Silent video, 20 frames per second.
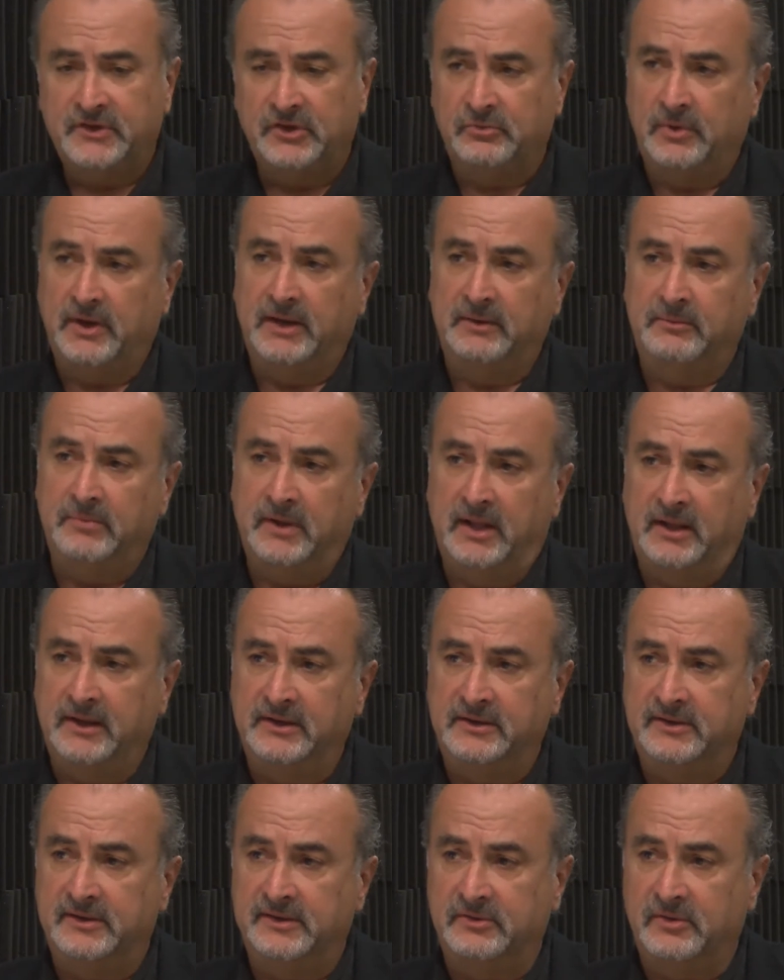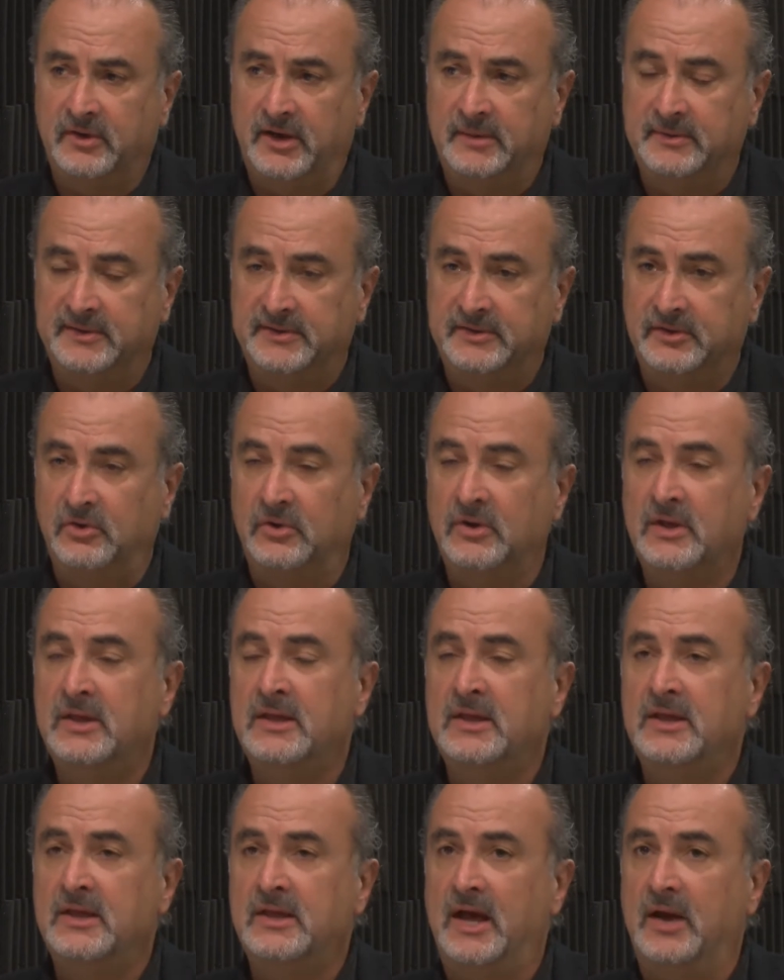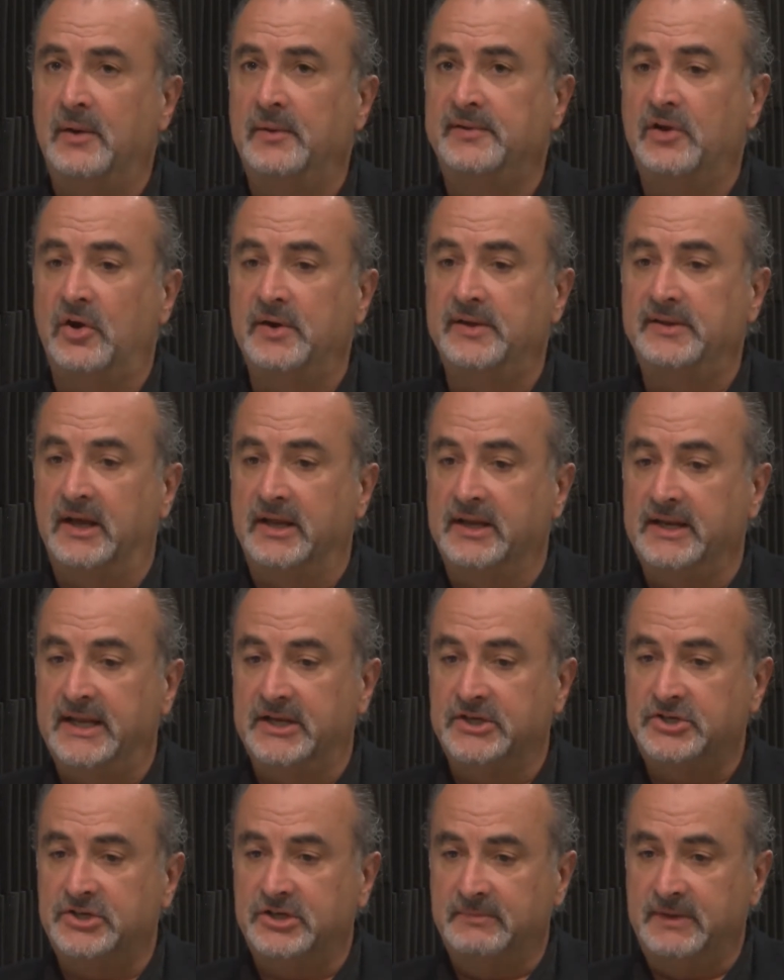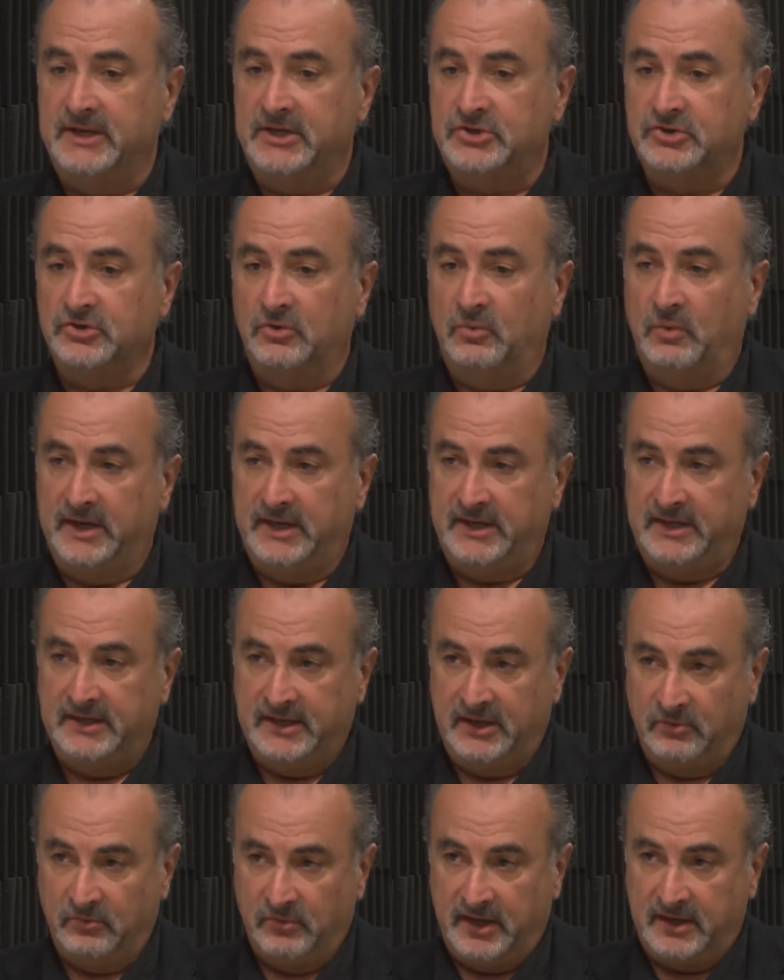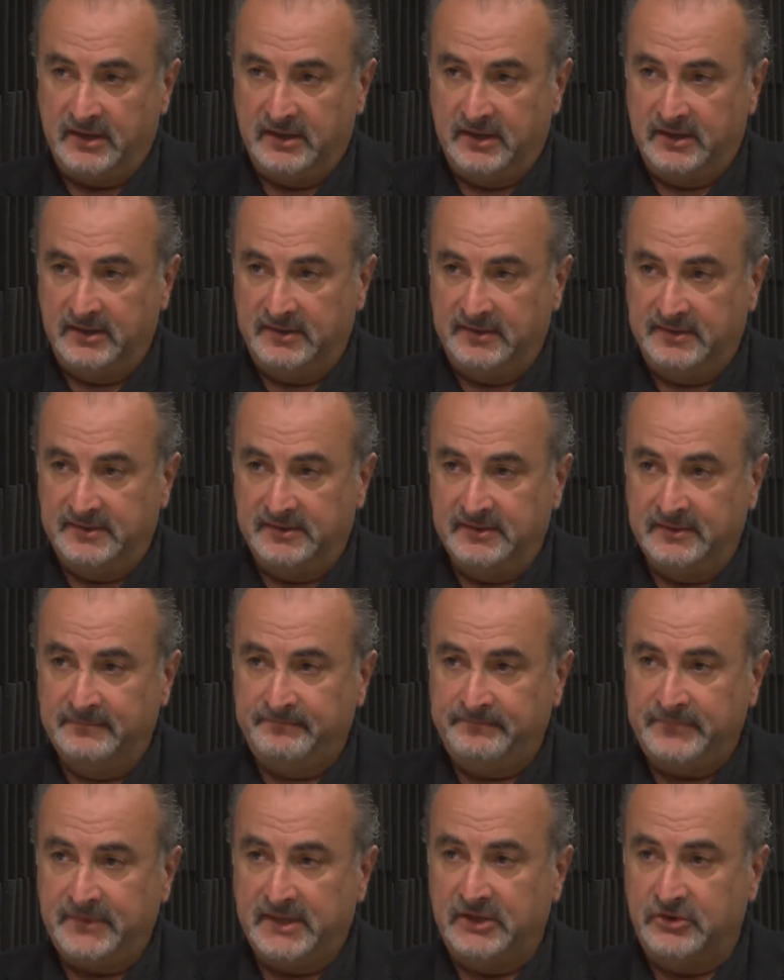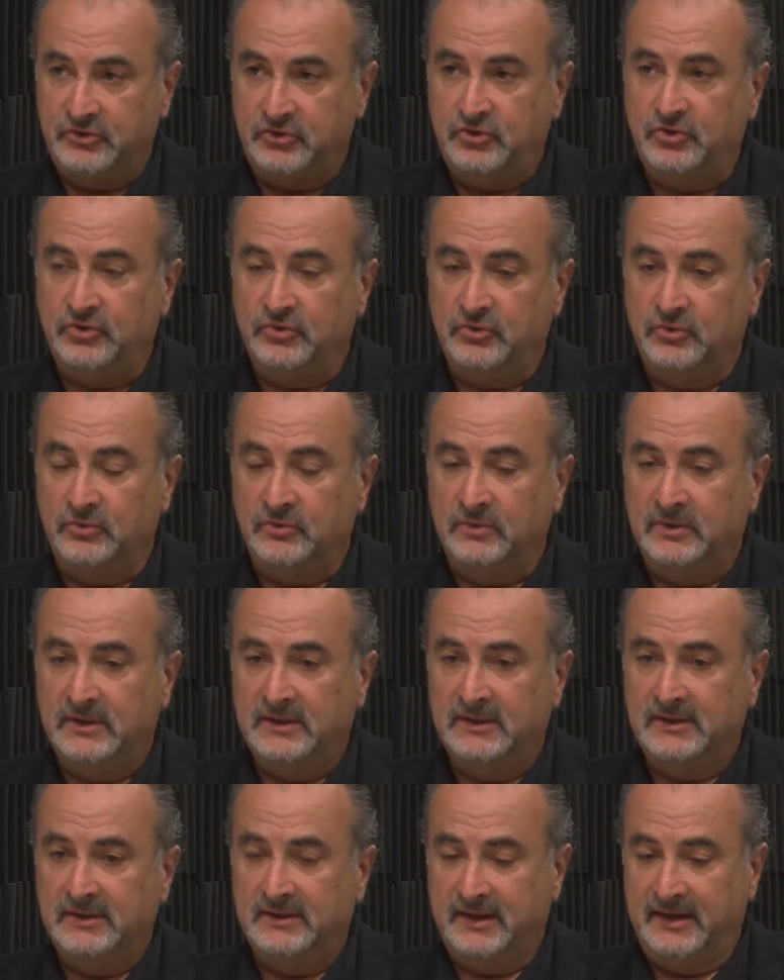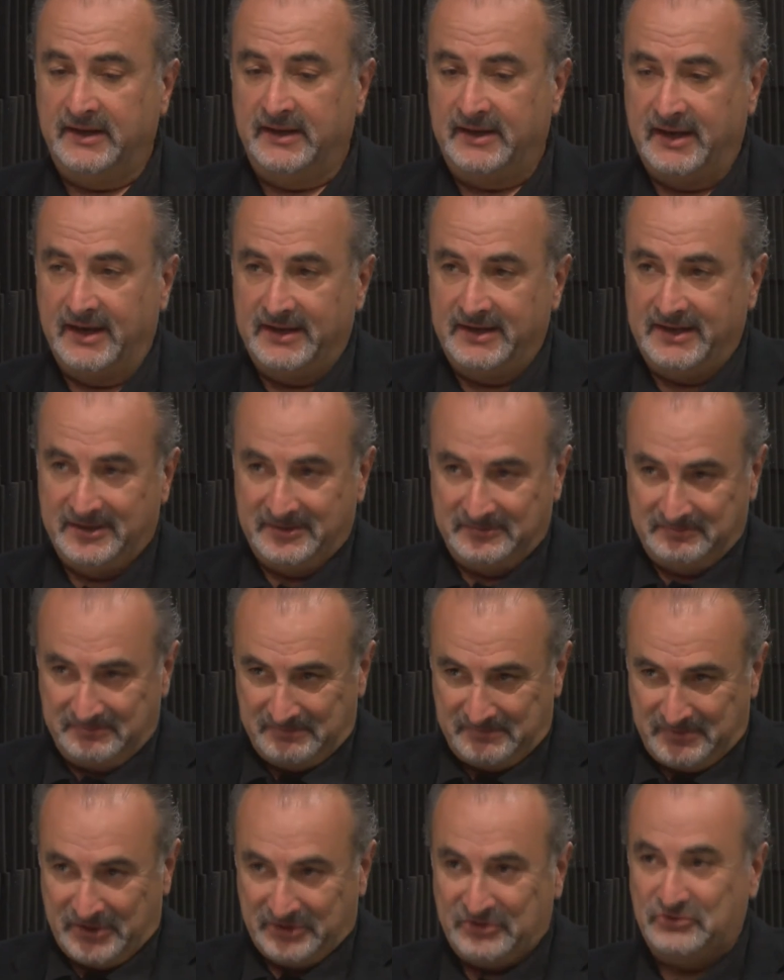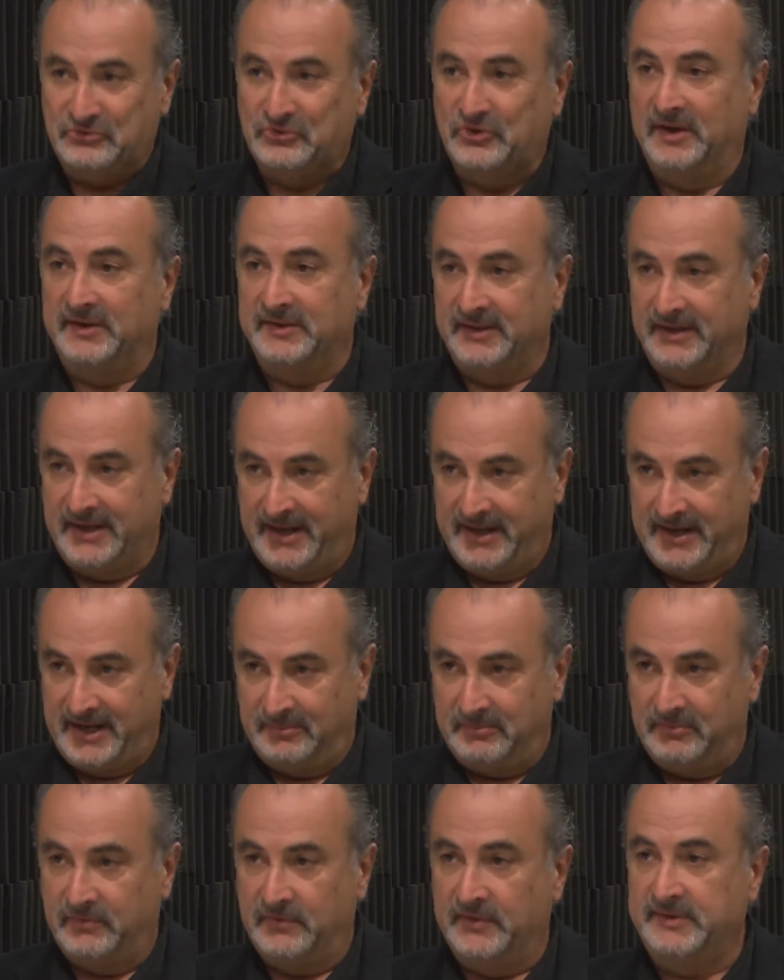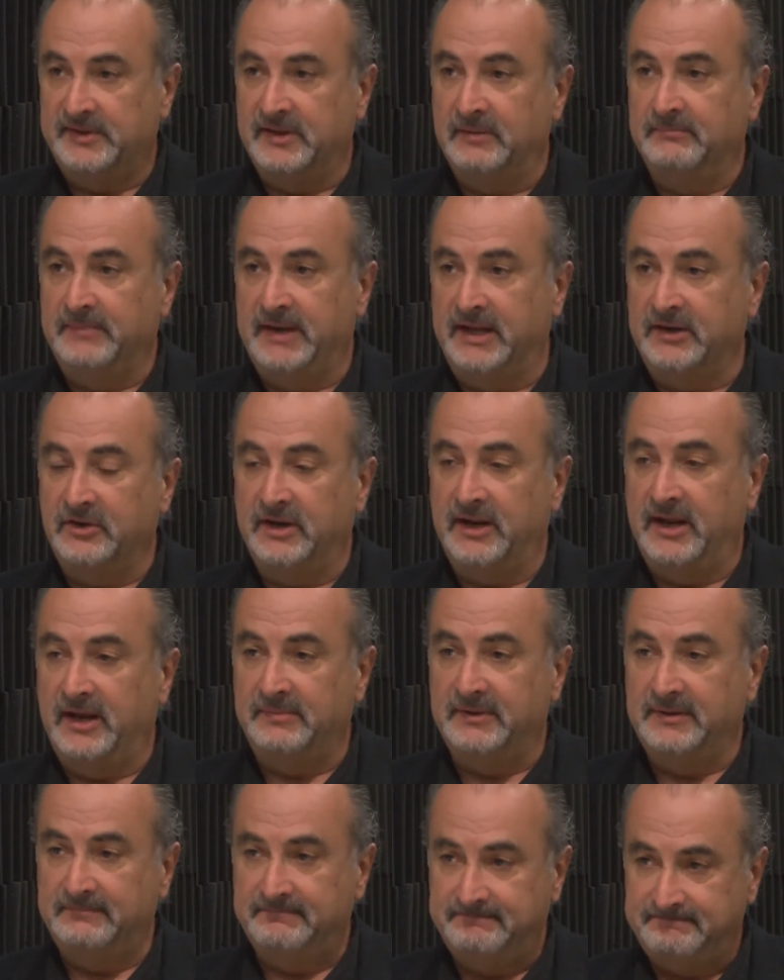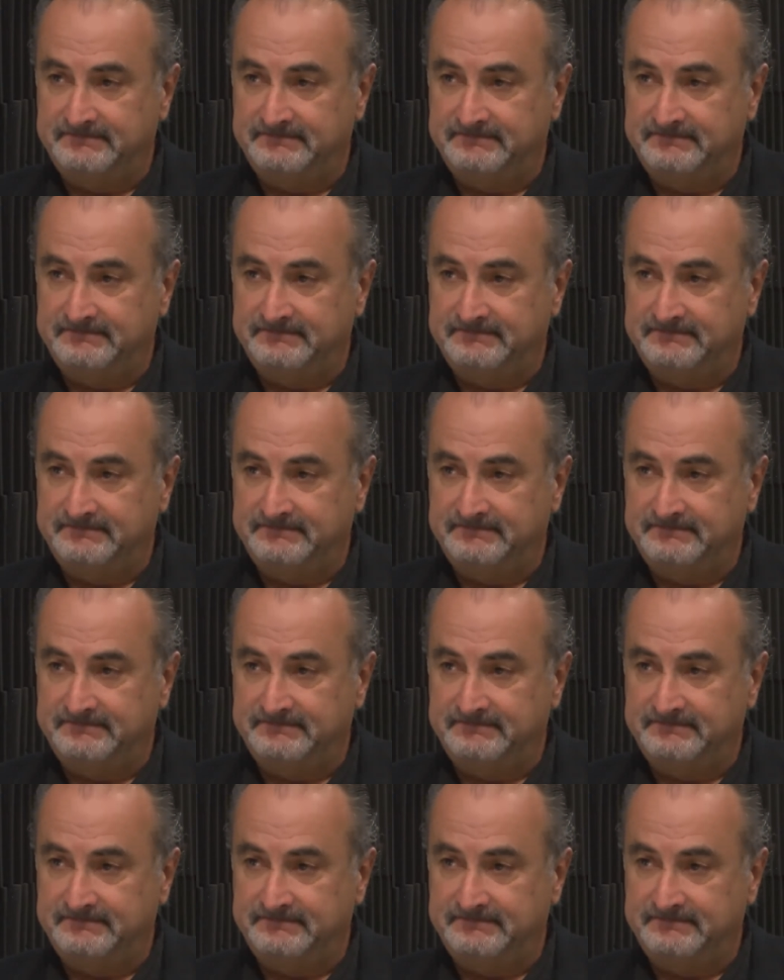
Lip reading: That's the way I like to describe it. So I was always on edge to make sure, one, I didn't get recognized, and two, that I got in, bought the drugs, and got out before something bad could happen.